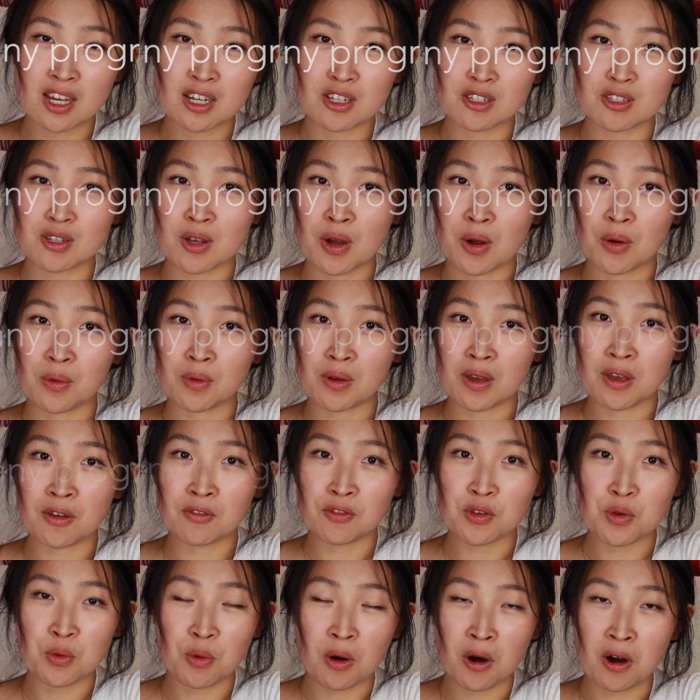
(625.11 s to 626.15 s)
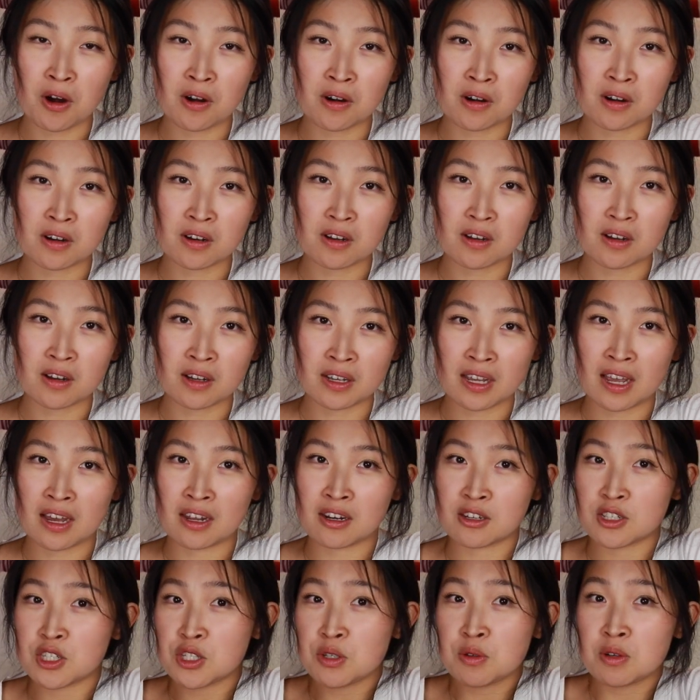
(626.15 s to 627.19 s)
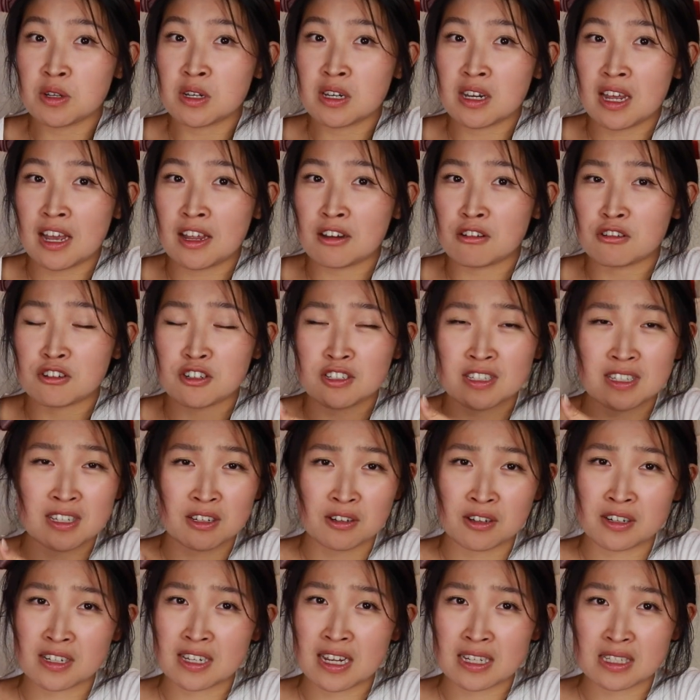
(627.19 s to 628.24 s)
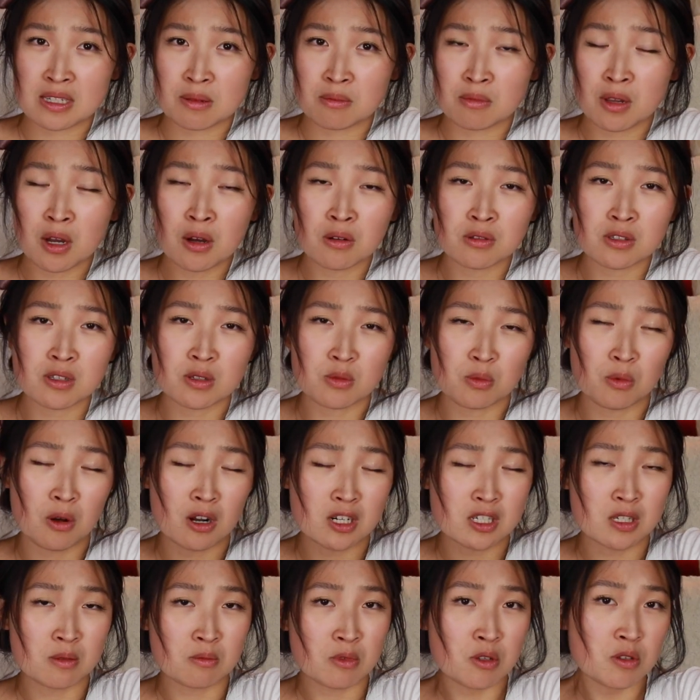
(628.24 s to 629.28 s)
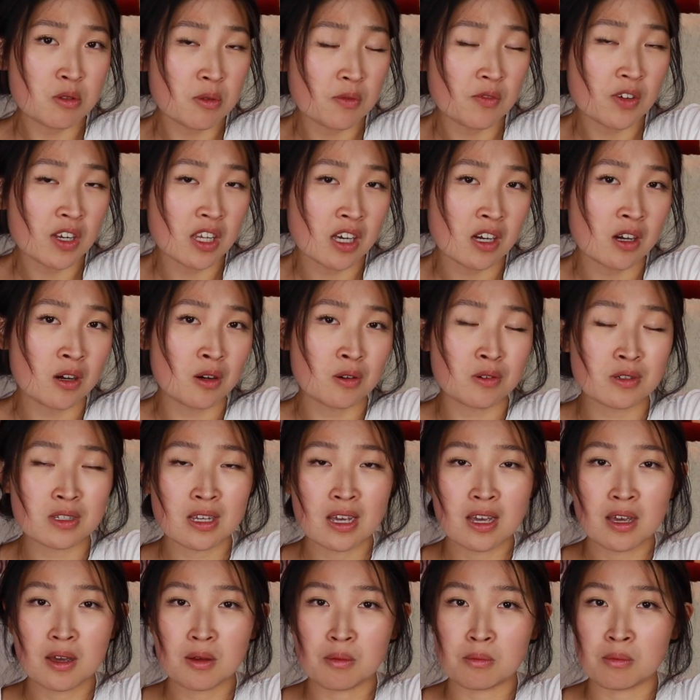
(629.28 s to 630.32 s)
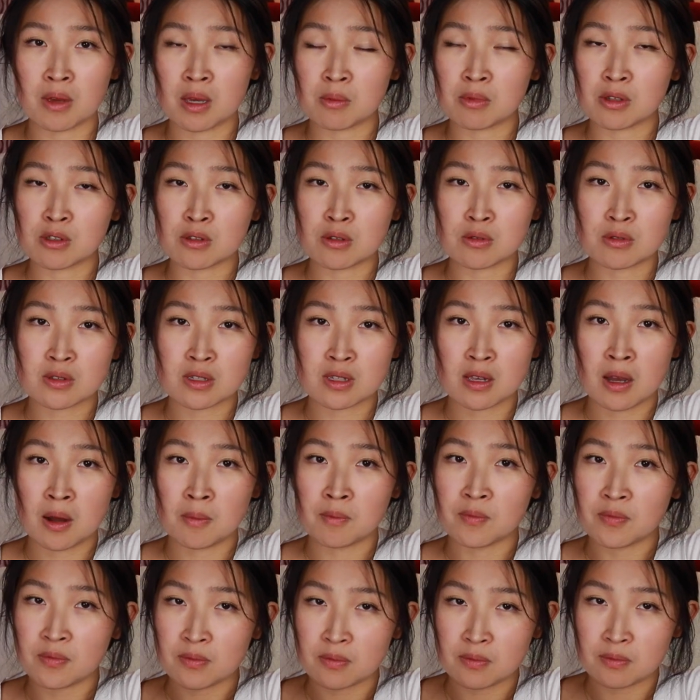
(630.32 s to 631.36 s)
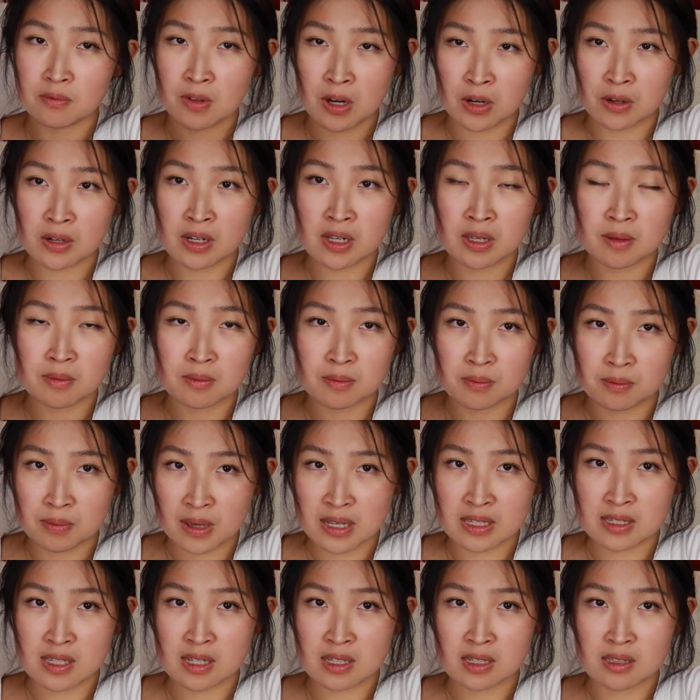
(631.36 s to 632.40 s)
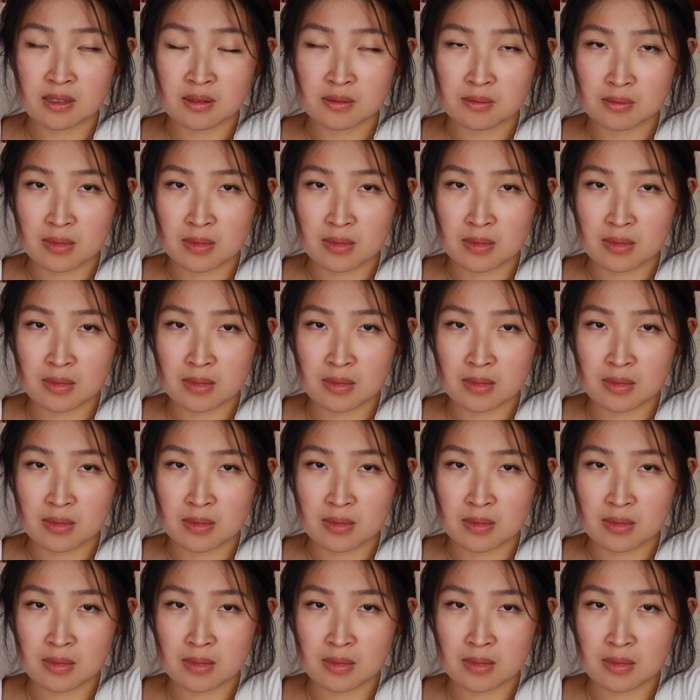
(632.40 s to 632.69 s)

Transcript: So if you are, again, a student and you're just going to take some notes, watch some YouTube videos, maybe do some very basic